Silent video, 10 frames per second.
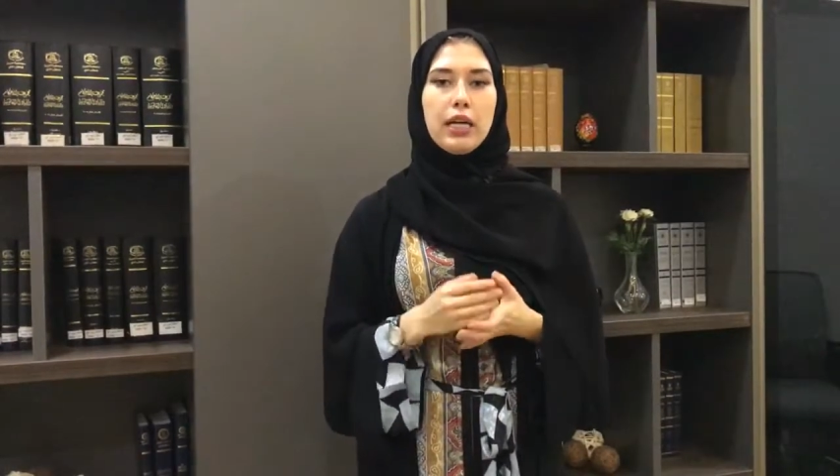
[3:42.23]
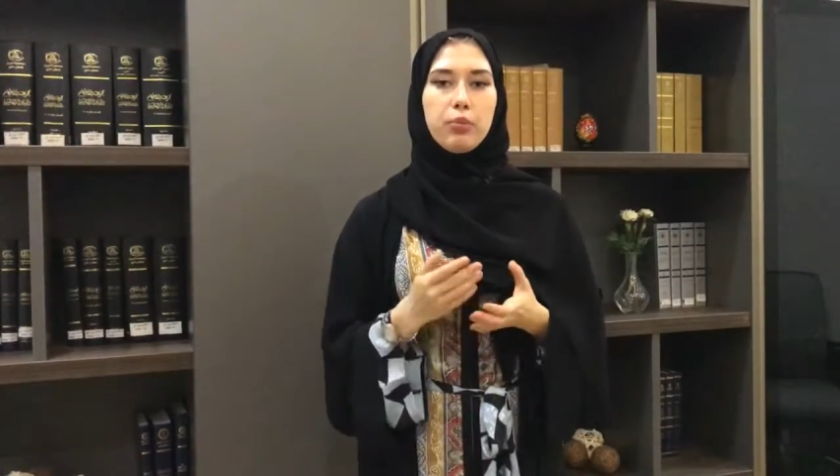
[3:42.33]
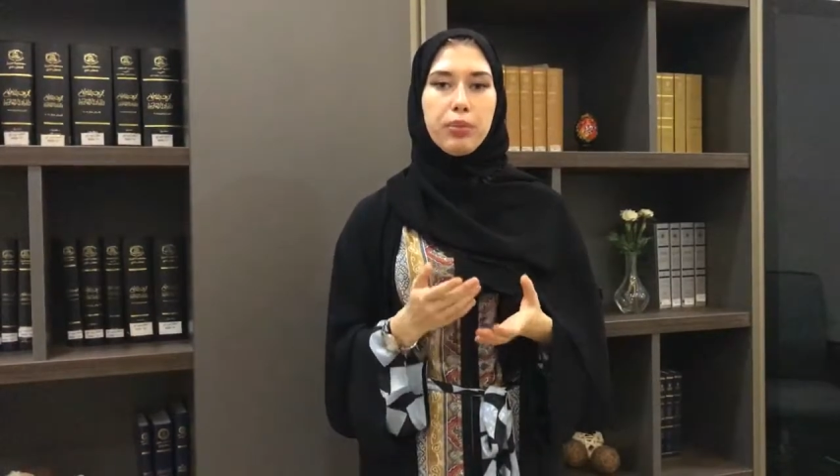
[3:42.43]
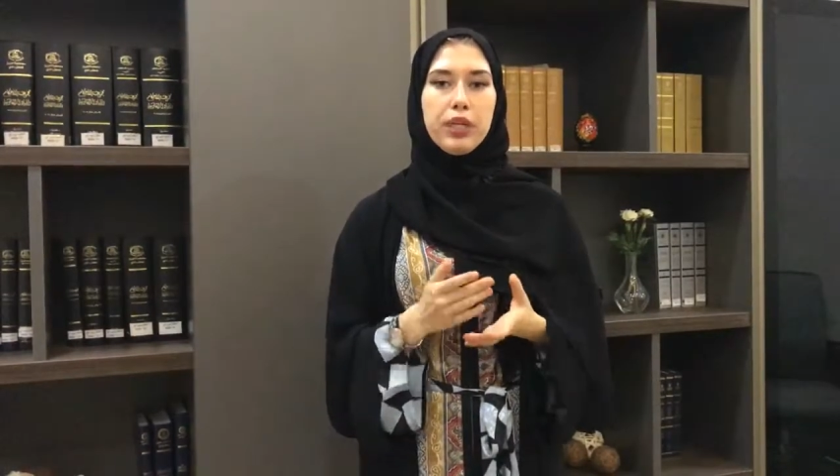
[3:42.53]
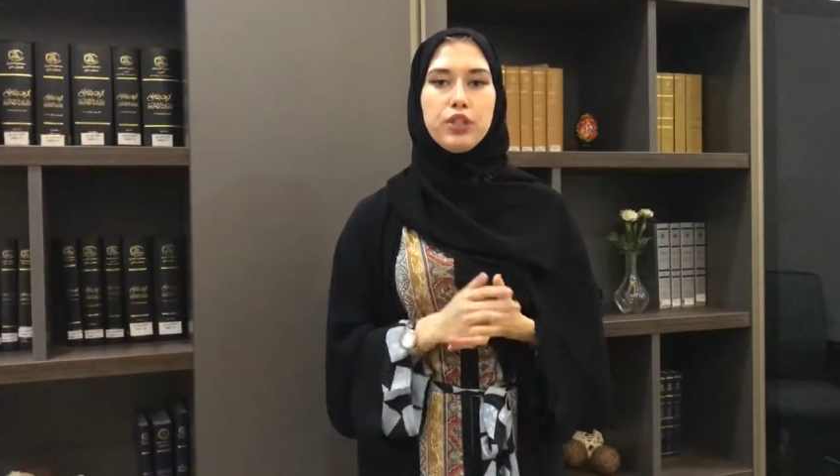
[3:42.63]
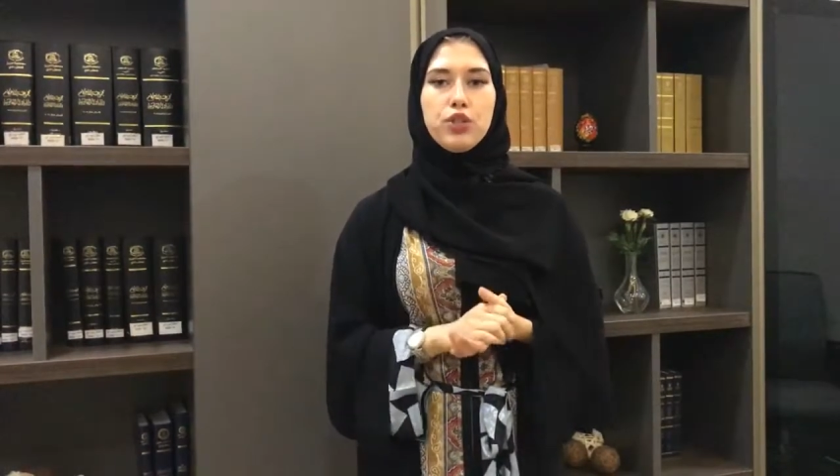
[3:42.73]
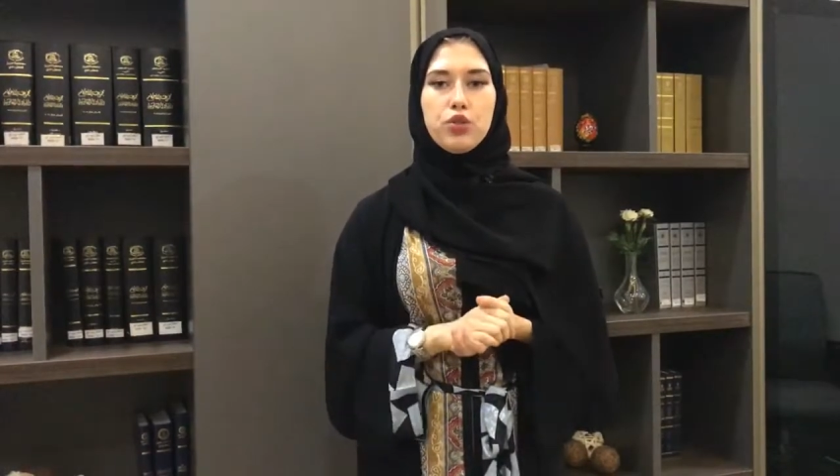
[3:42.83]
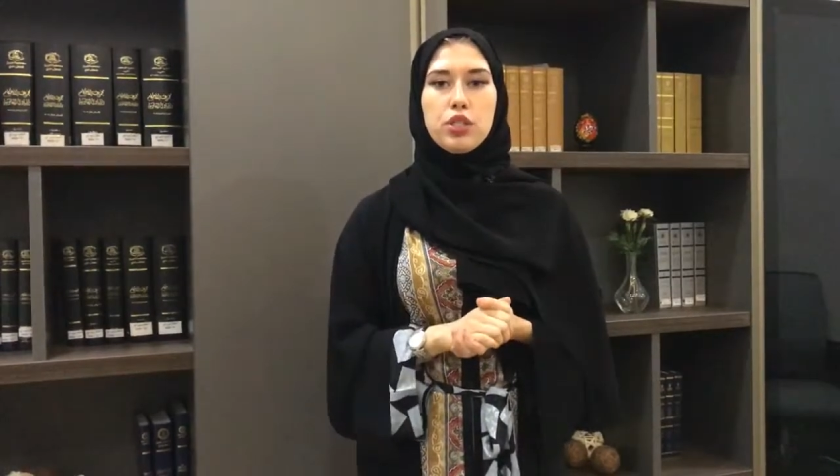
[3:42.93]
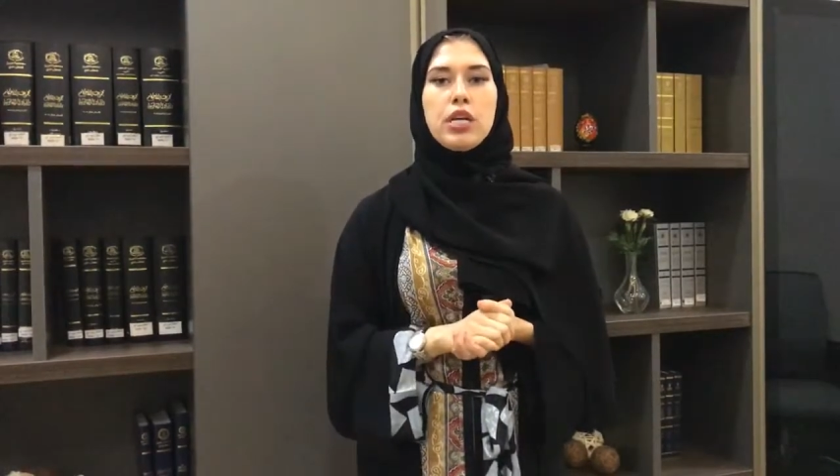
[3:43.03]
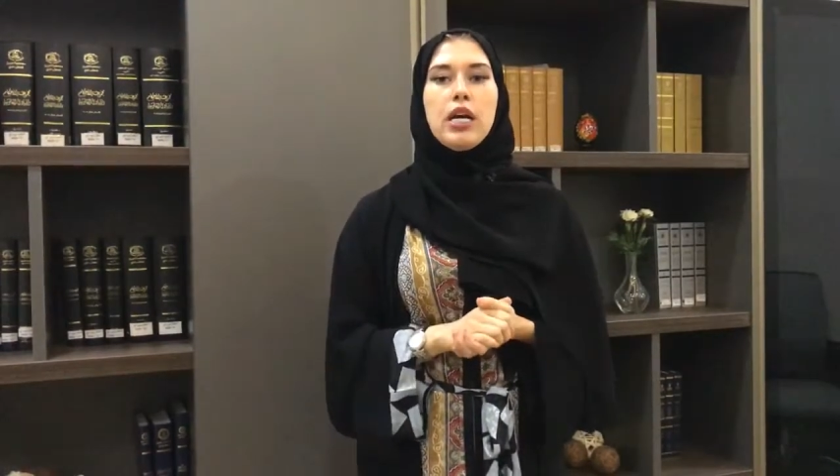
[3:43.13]
unpaid
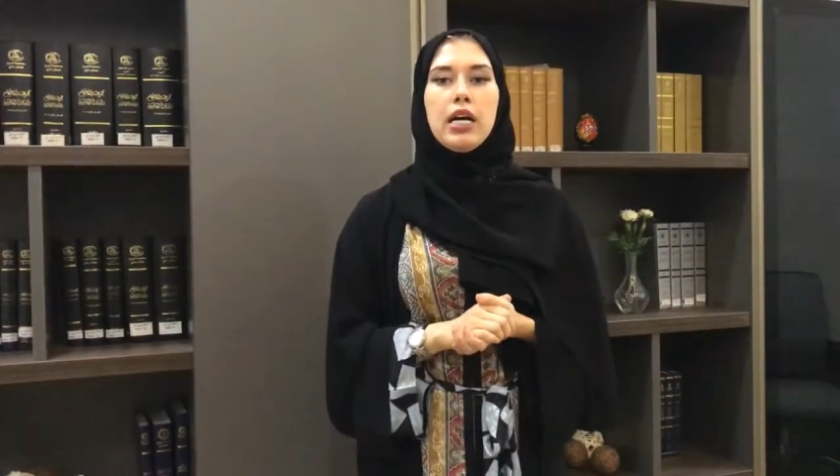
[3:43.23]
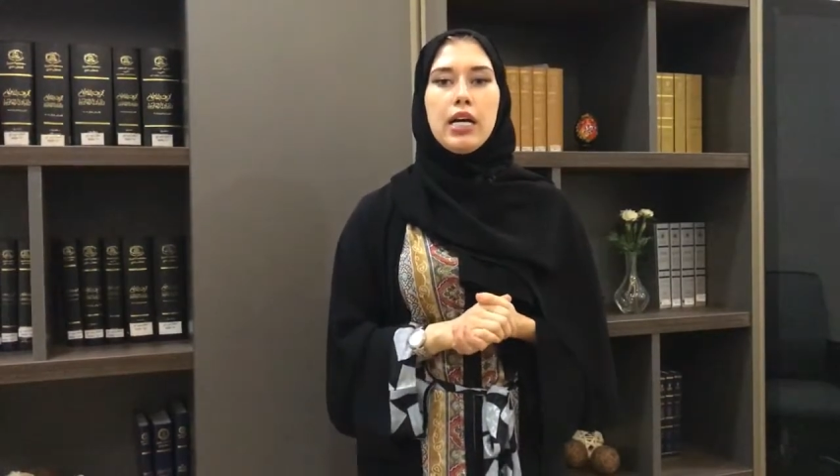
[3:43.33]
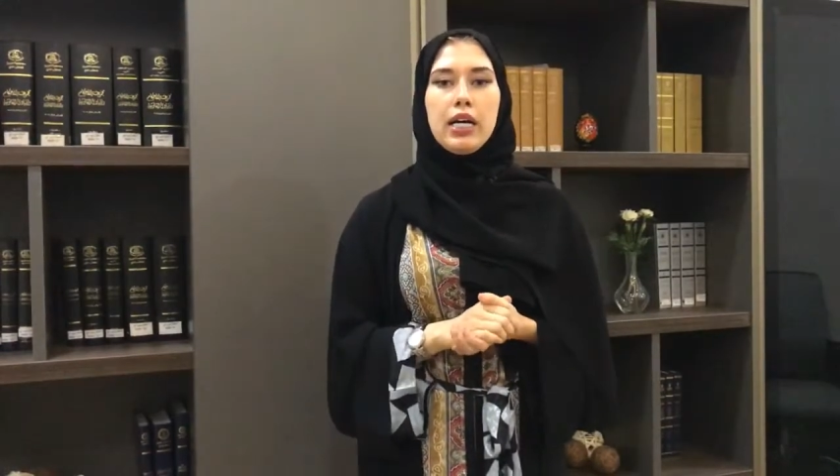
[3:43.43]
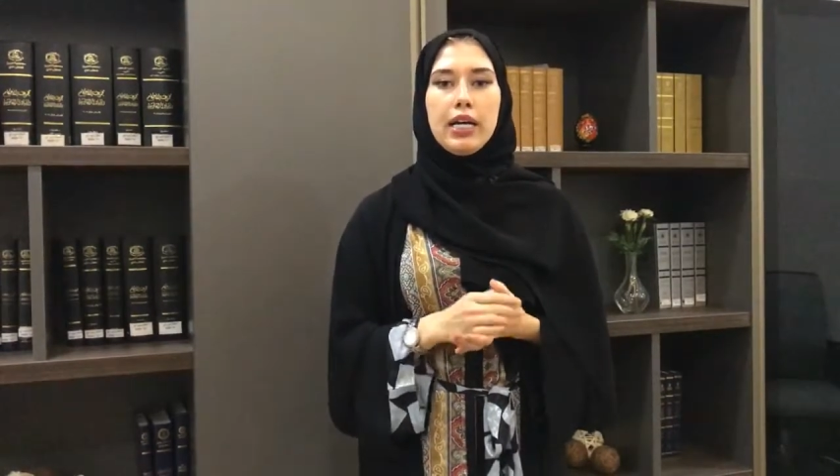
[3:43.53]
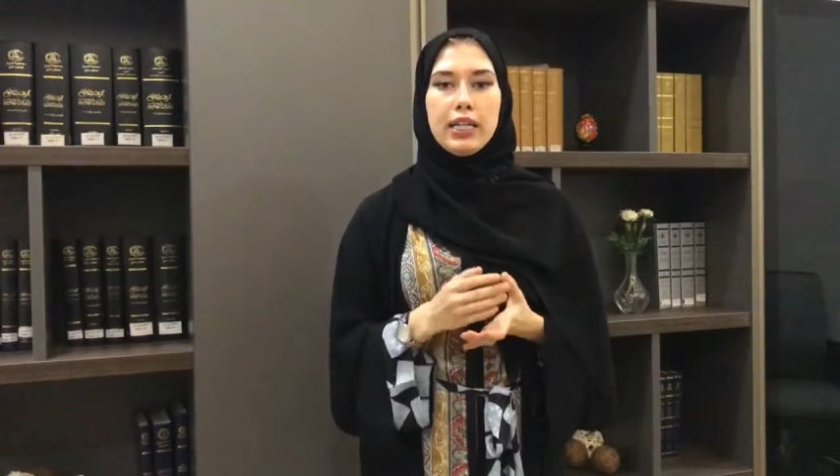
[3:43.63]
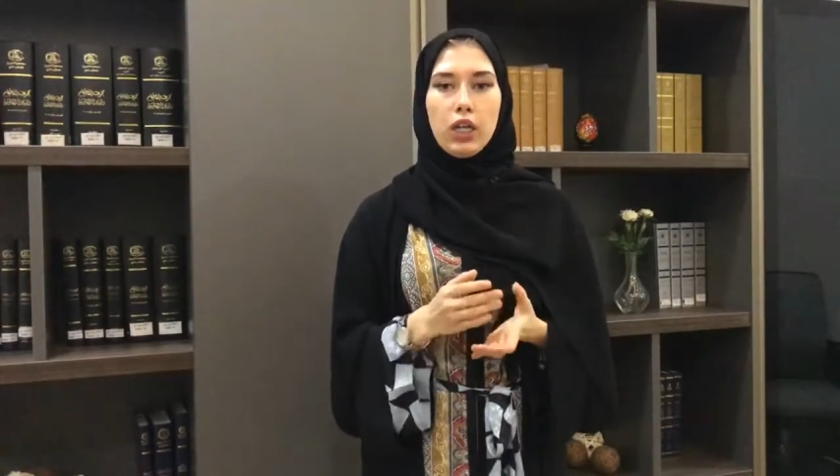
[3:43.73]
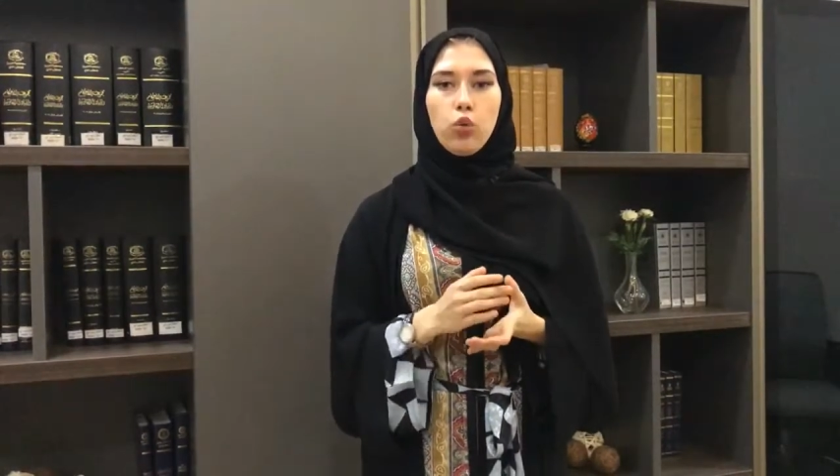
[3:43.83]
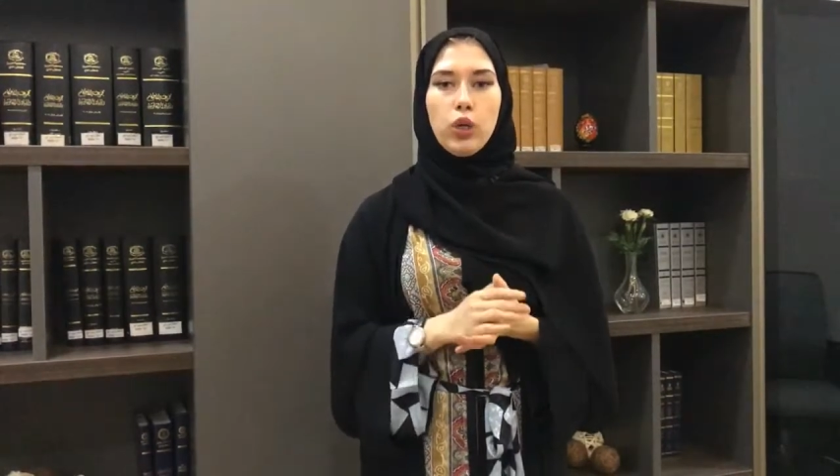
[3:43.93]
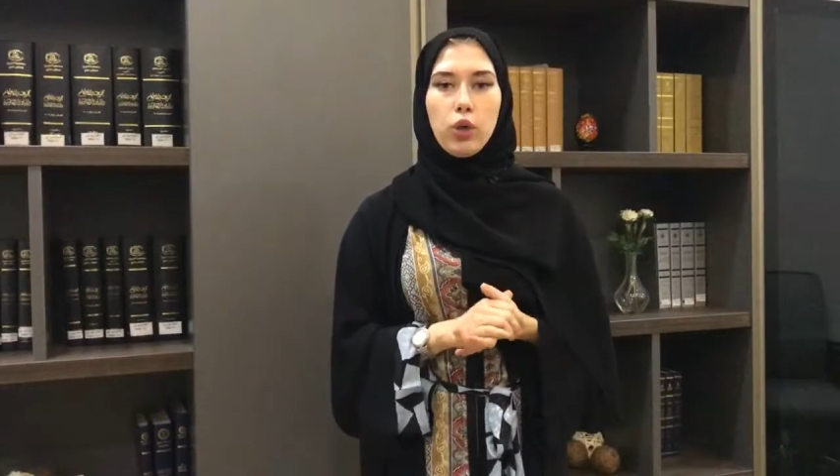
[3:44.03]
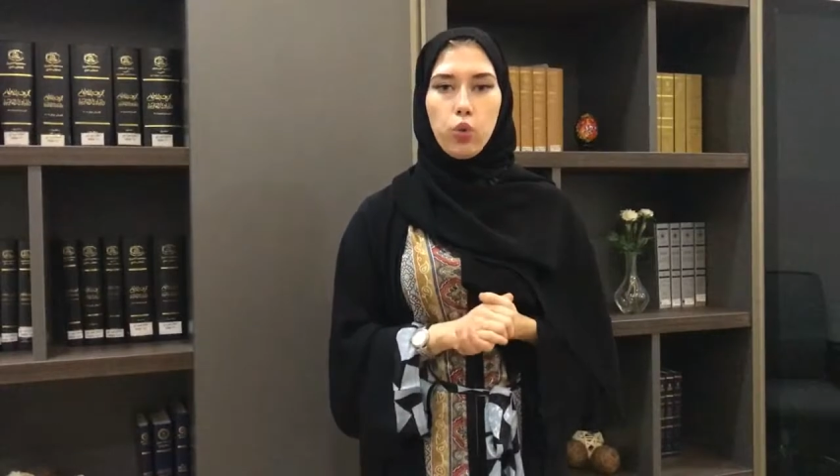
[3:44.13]
dues in a
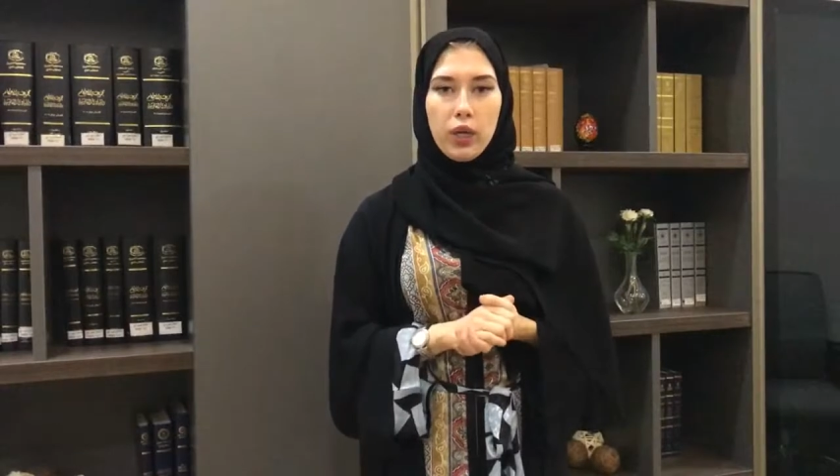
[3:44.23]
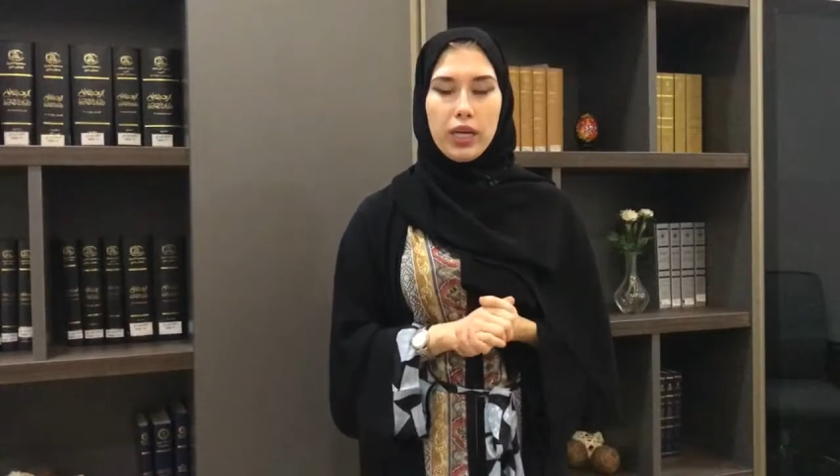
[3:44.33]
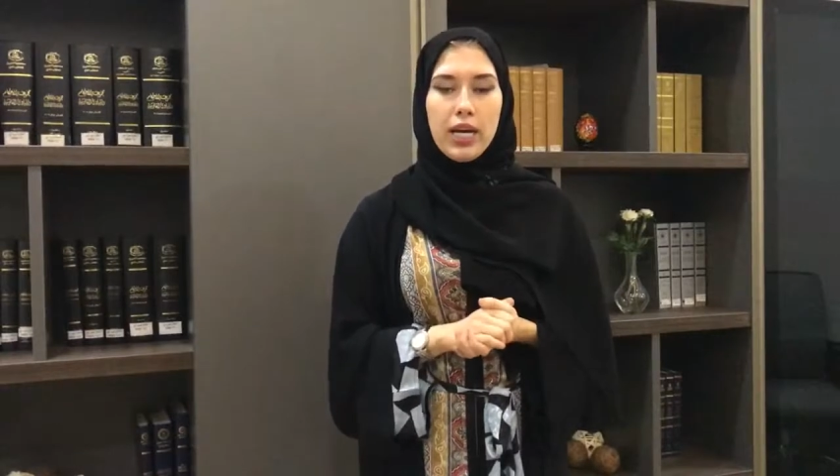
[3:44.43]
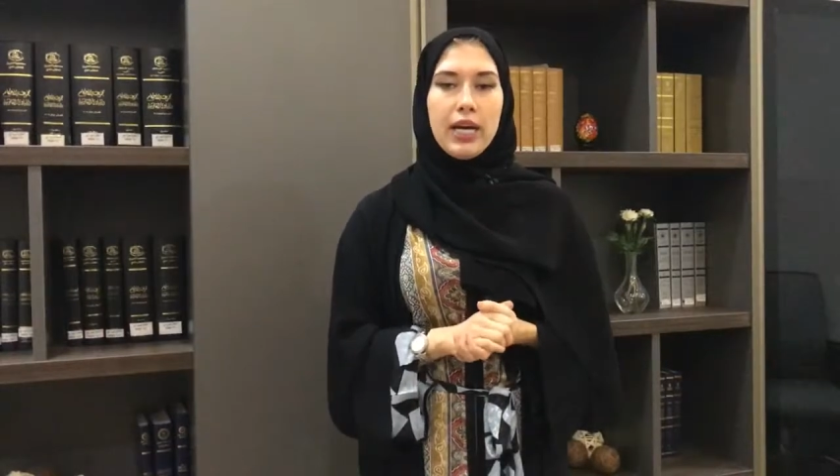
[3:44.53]
quick way.